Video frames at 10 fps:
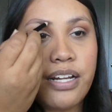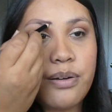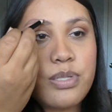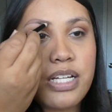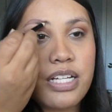I
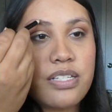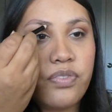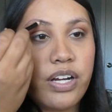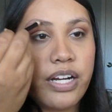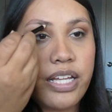was like, it's
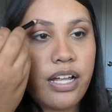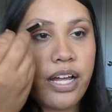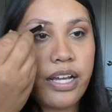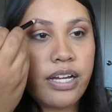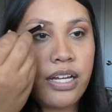very
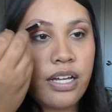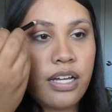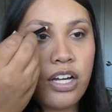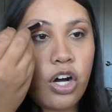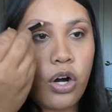like
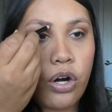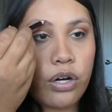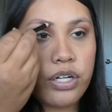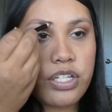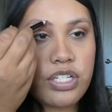
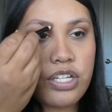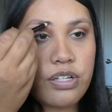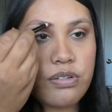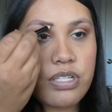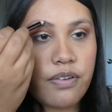hard to
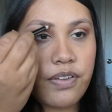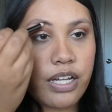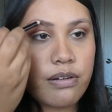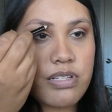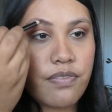use. I feel like
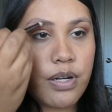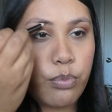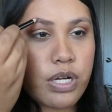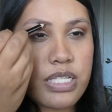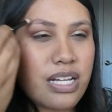I was having to
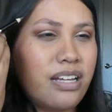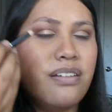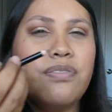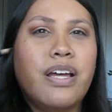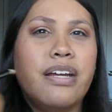press kind
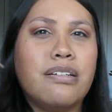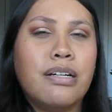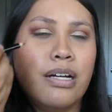of like